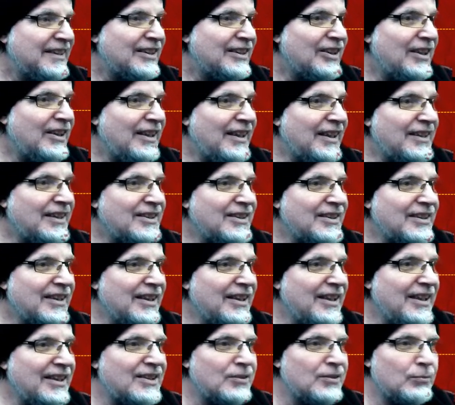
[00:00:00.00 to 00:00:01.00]

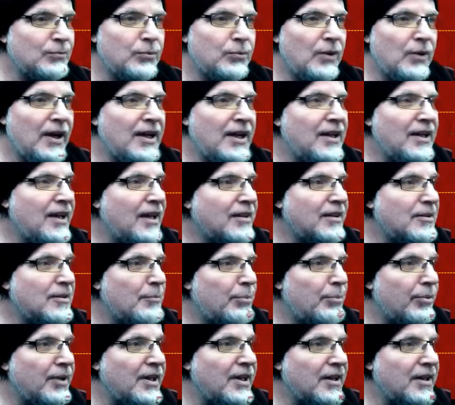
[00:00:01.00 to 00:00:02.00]
it's right at the
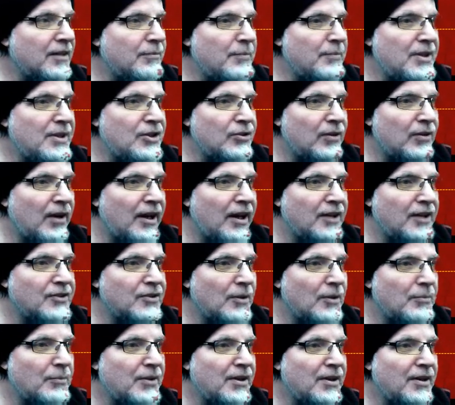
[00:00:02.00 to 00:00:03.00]
brink of me trying
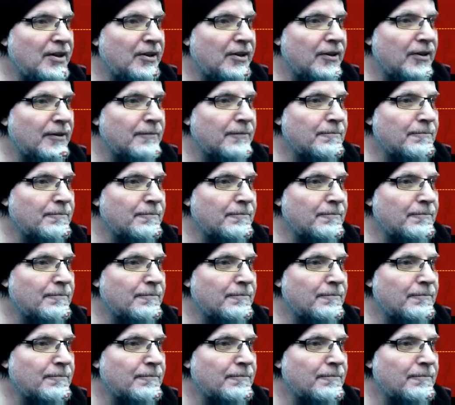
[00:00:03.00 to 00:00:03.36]
something here.